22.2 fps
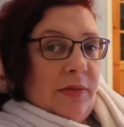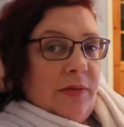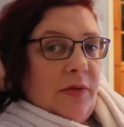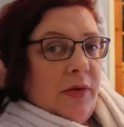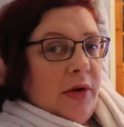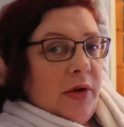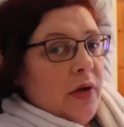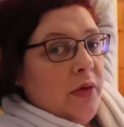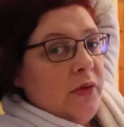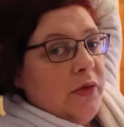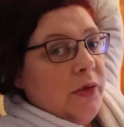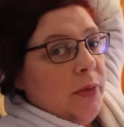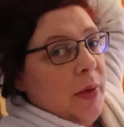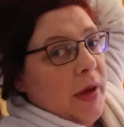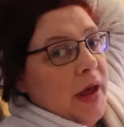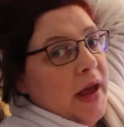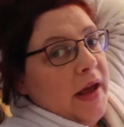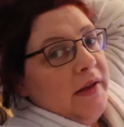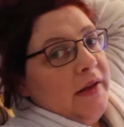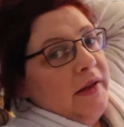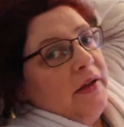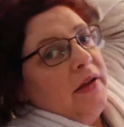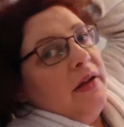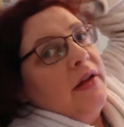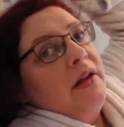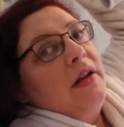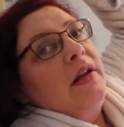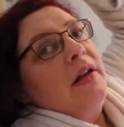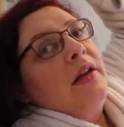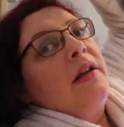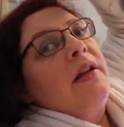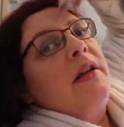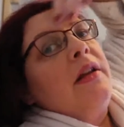before I go to bed
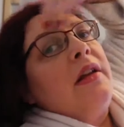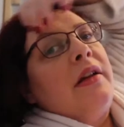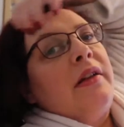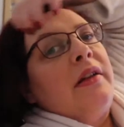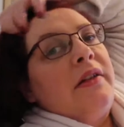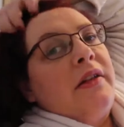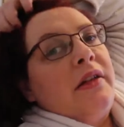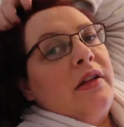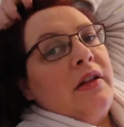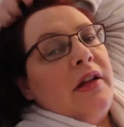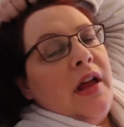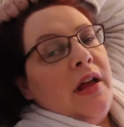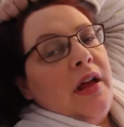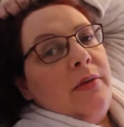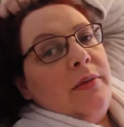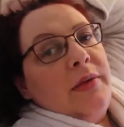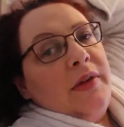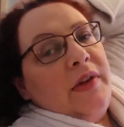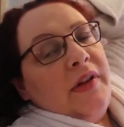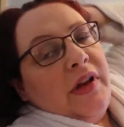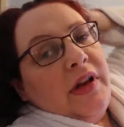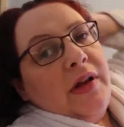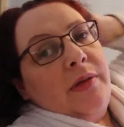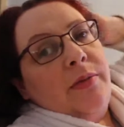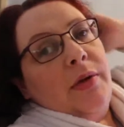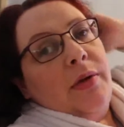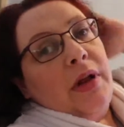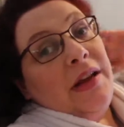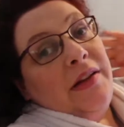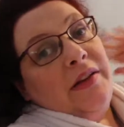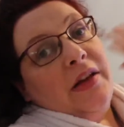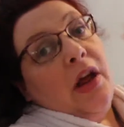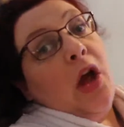because it'll help me sleep.
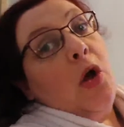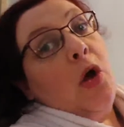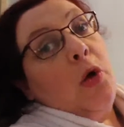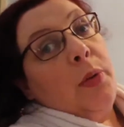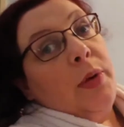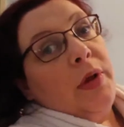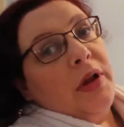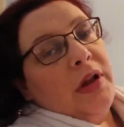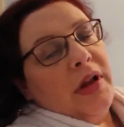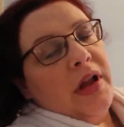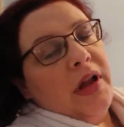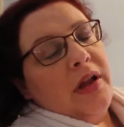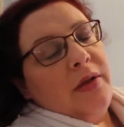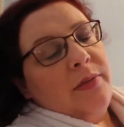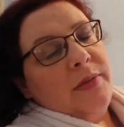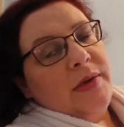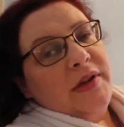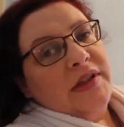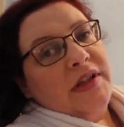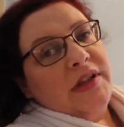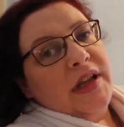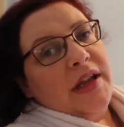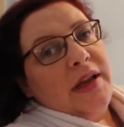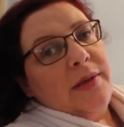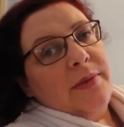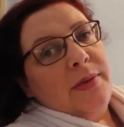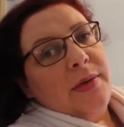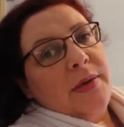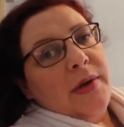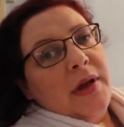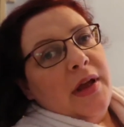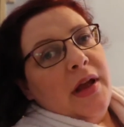At least I hope it'll help me sleep.